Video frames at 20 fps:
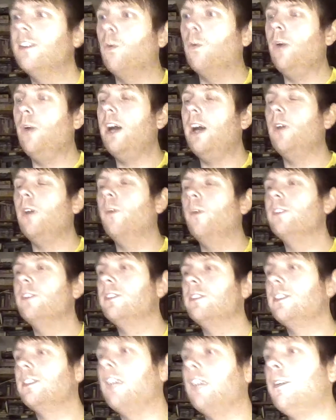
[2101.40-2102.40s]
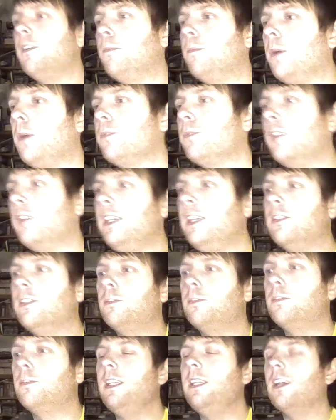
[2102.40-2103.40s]
wow, Sharon and Bob's lead
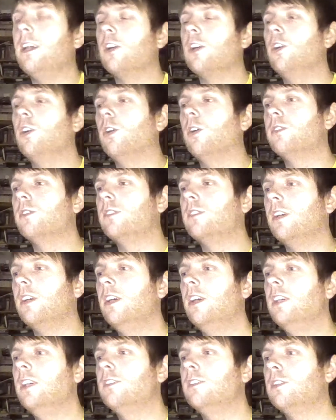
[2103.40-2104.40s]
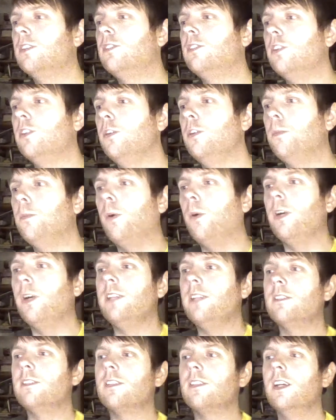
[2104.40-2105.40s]
has been cut to 2
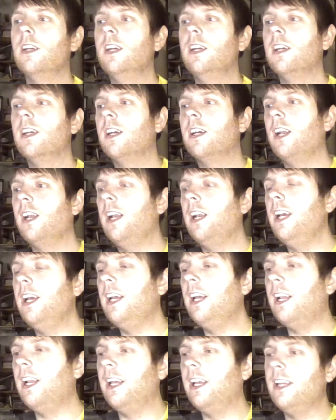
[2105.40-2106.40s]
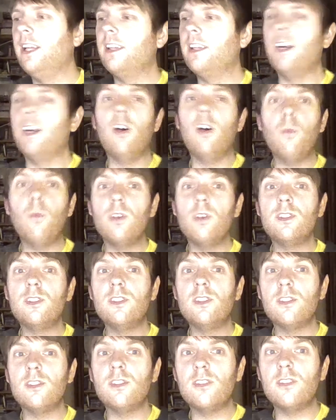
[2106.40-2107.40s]
points. Clearly, they aren't
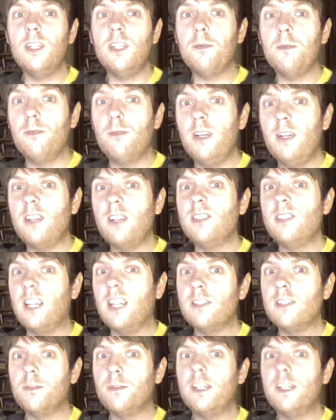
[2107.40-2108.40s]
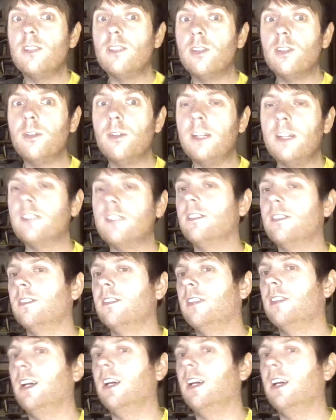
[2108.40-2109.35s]
watching the stream and realize you had to pick two answers there,